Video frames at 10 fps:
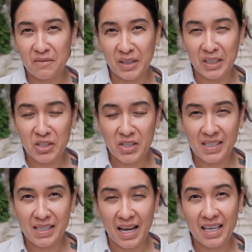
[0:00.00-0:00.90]

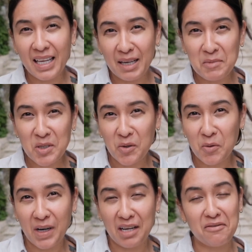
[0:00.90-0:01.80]
villages I came to
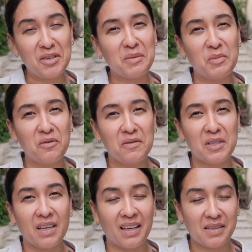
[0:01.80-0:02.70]
when I first moved
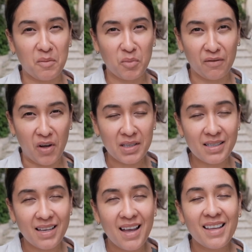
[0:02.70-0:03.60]
to
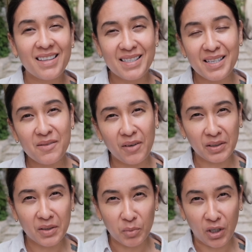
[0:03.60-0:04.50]
Aix-en-Provence. This is
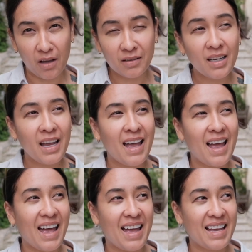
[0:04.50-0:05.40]
Ventabren,
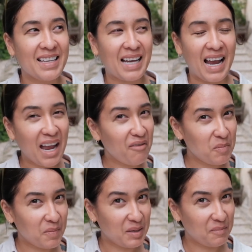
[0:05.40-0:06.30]
and I
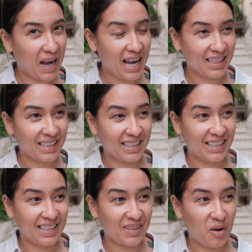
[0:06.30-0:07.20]
haven't been back
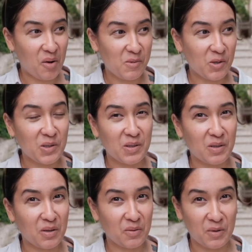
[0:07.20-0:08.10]
in almost
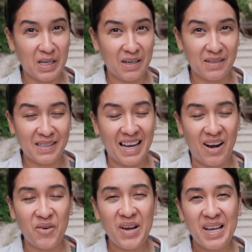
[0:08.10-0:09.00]
3 years
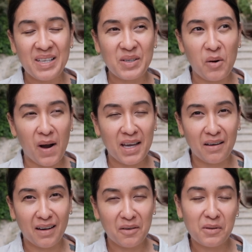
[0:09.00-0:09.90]
now, so I
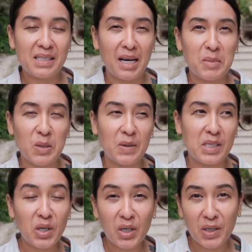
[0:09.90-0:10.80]
thought it was time to
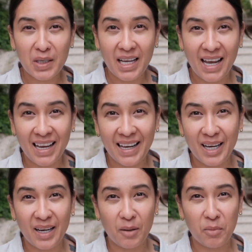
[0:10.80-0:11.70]
return,
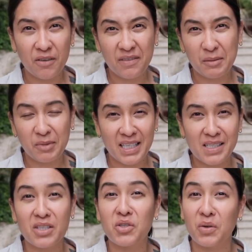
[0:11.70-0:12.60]
and a perfect place
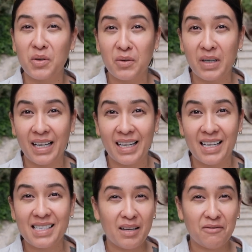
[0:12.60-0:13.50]
to show you
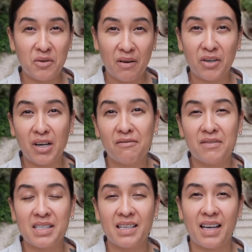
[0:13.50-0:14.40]
guys if you ever come
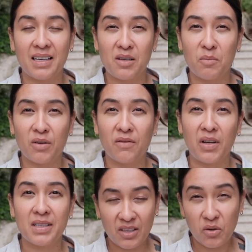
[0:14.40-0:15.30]
visit
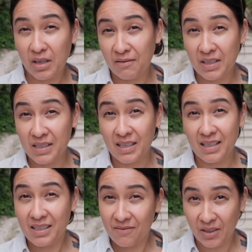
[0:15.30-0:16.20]
Aix-en-Provence. You can visit
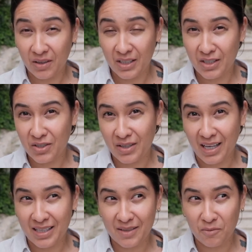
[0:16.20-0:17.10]
this village
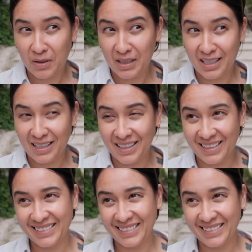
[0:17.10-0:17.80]
that's really